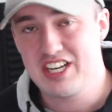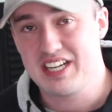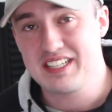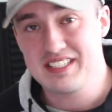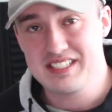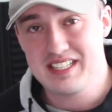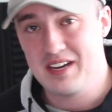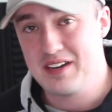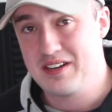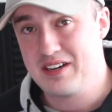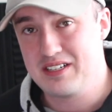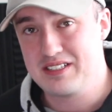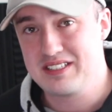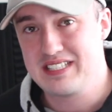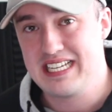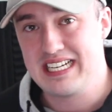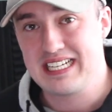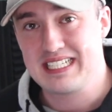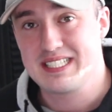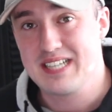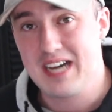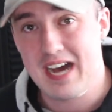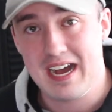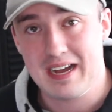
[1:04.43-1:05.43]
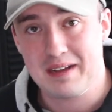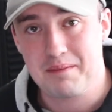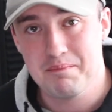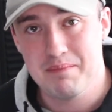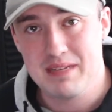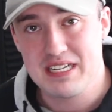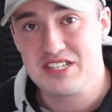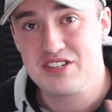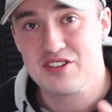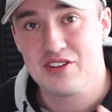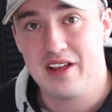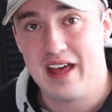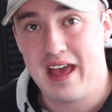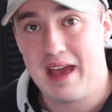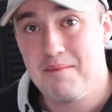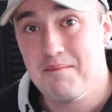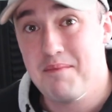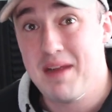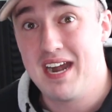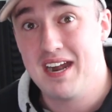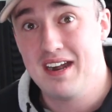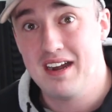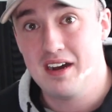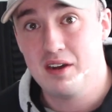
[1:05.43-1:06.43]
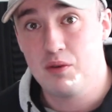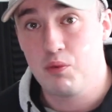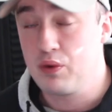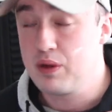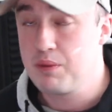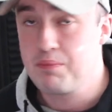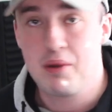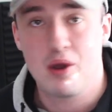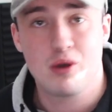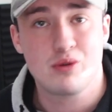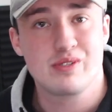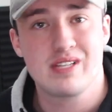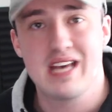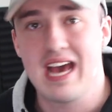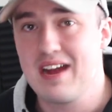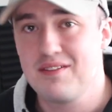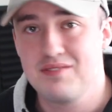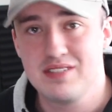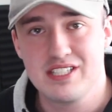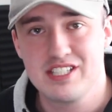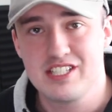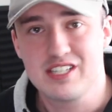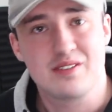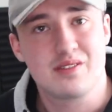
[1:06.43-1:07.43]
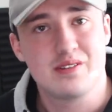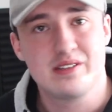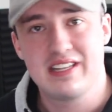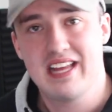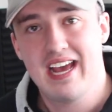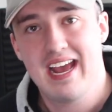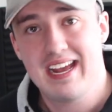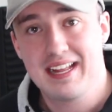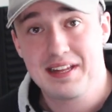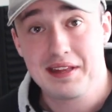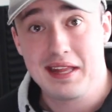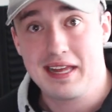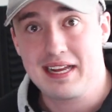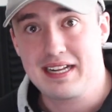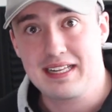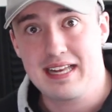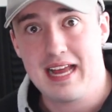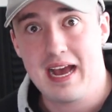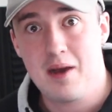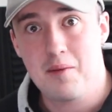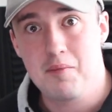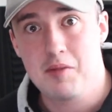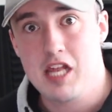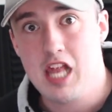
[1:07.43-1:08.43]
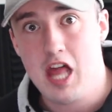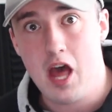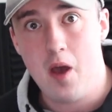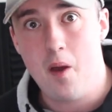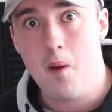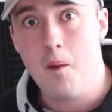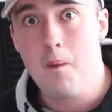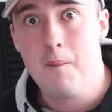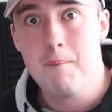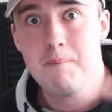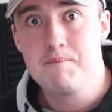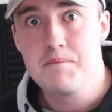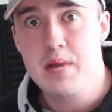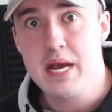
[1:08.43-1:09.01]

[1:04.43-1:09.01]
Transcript: check us out on TikTok, Mitchell and Mara. We post every single day. Link down below.